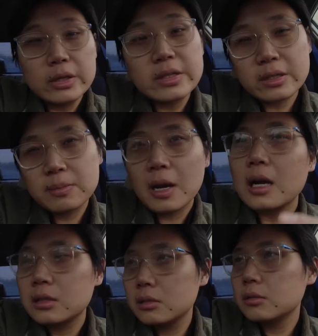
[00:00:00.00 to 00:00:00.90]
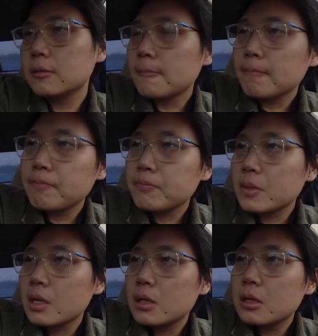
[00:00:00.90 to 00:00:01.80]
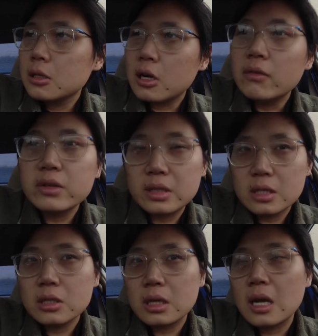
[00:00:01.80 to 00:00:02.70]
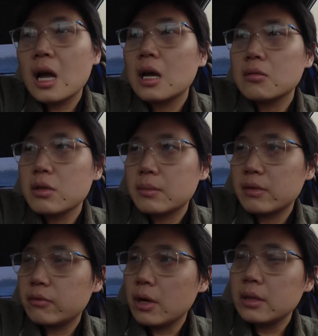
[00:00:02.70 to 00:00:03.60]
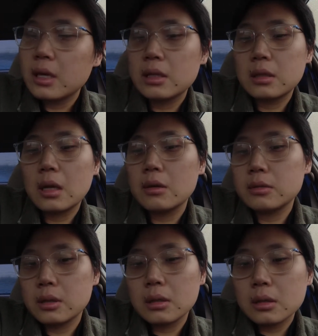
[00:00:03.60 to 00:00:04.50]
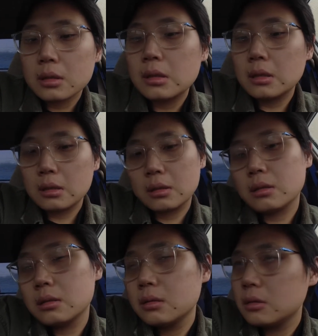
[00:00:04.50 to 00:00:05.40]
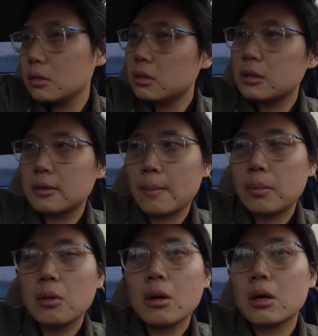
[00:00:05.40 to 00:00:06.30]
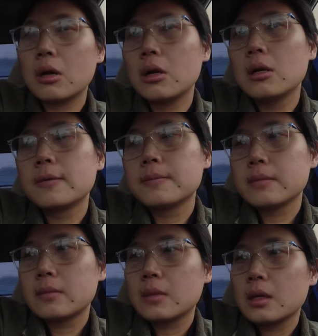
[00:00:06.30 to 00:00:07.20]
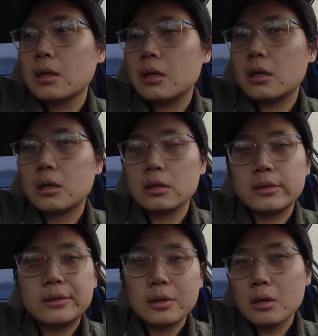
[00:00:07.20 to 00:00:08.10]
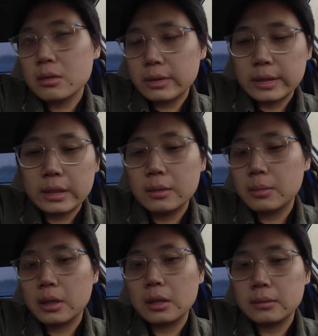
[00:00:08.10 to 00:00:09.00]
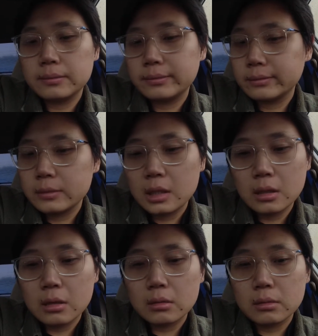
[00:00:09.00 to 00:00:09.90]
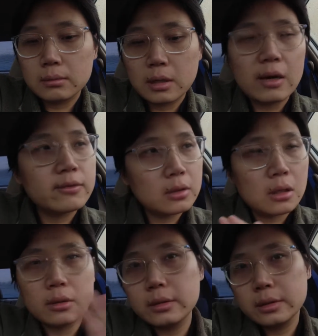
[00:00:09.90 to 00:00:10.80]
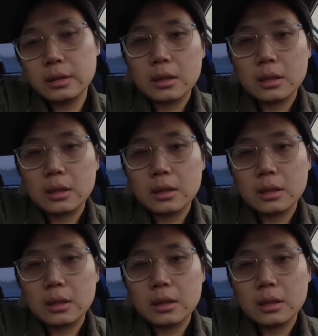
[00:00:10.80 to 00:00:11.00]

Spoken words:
us back to the conversation I had with my friend the other day. I was like, oh, this employer, oh, he's so greedy, but you know, after all of